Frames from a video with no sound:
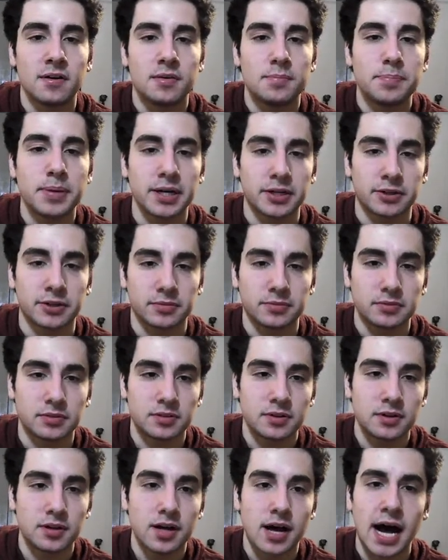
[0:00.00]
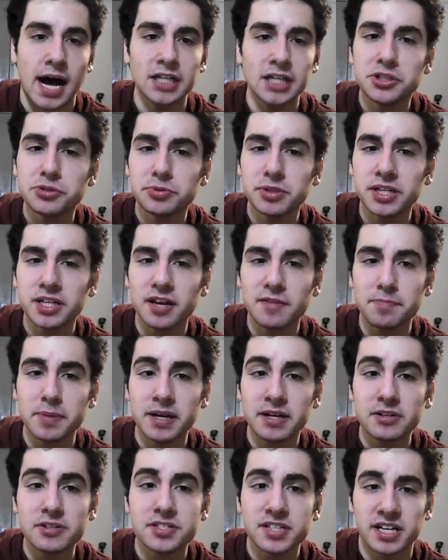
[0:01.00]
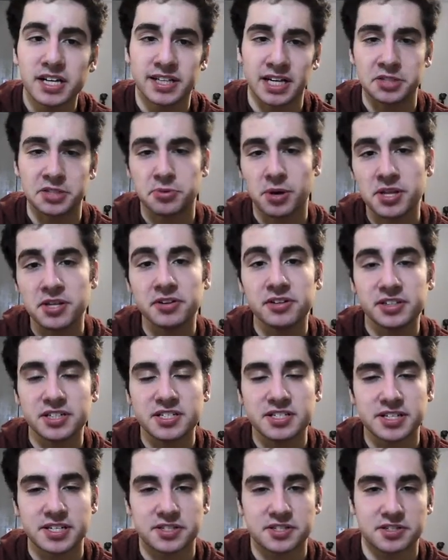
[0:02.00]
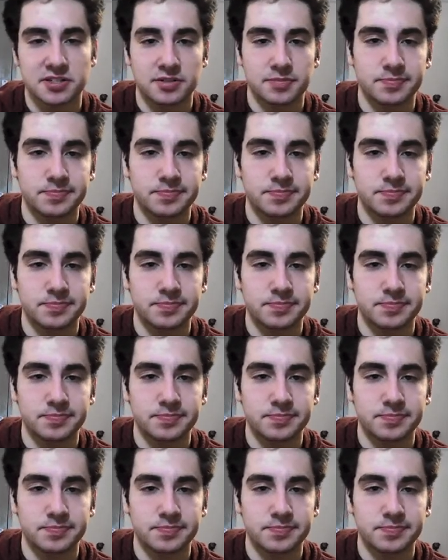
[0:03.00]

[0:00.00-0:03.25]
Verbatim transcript: Pickle. I just really love pickles, and that's why they're in this list.